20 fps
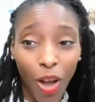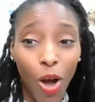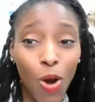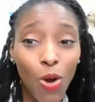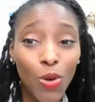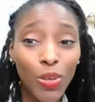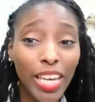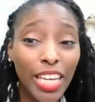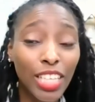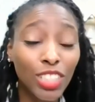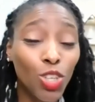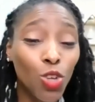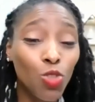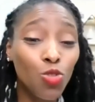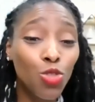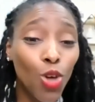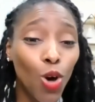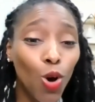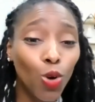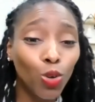Okay, so
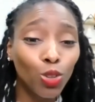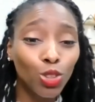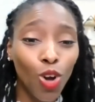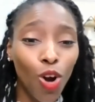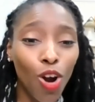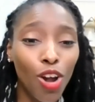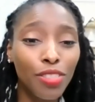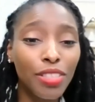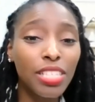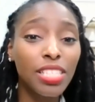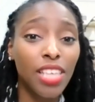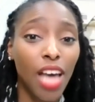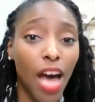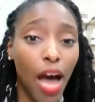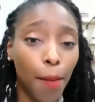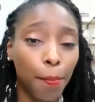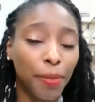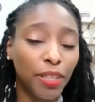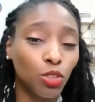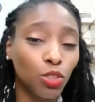those are the
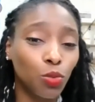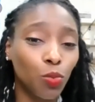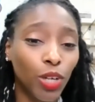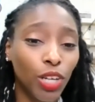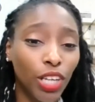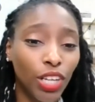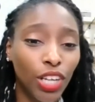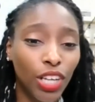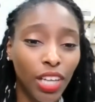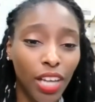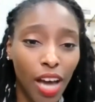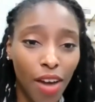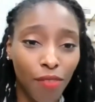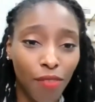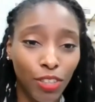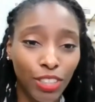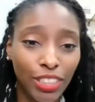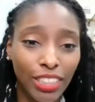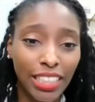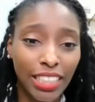topics we're gonna
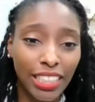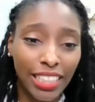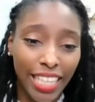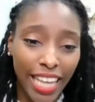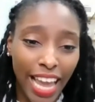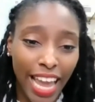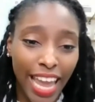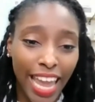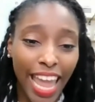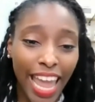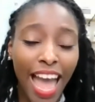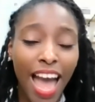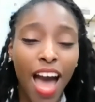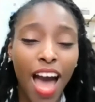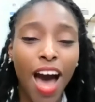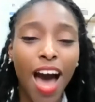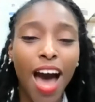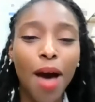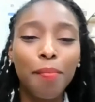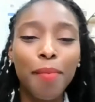cover today
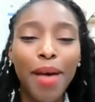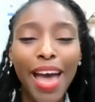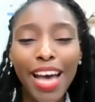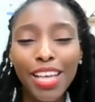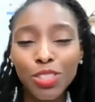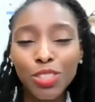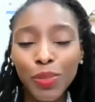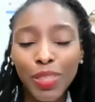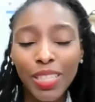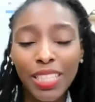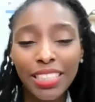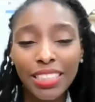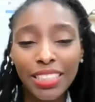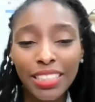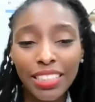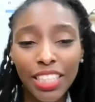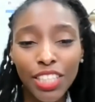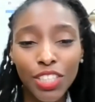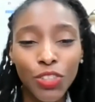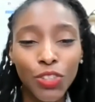as we
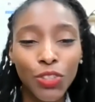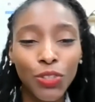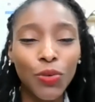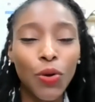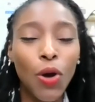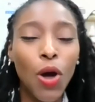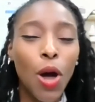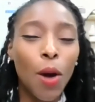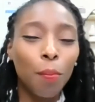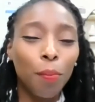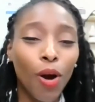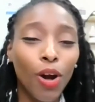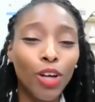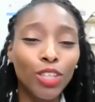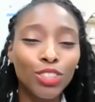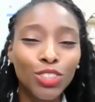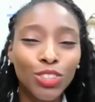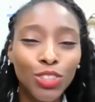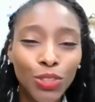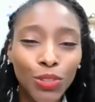continue
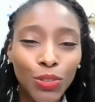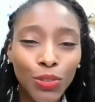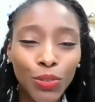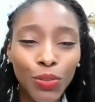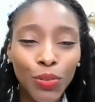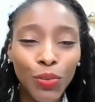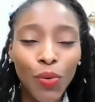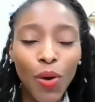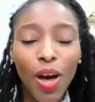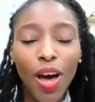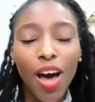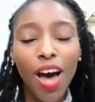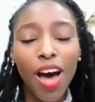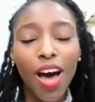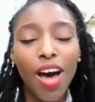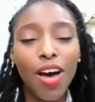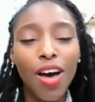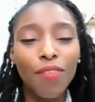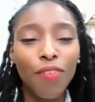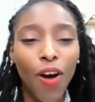part 2
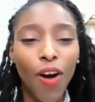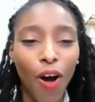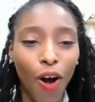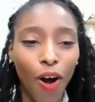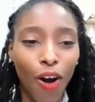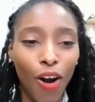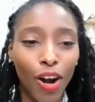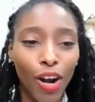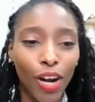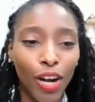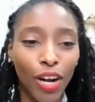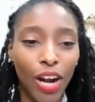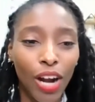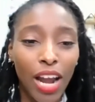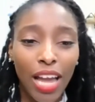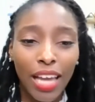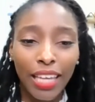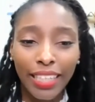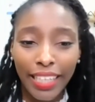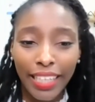of our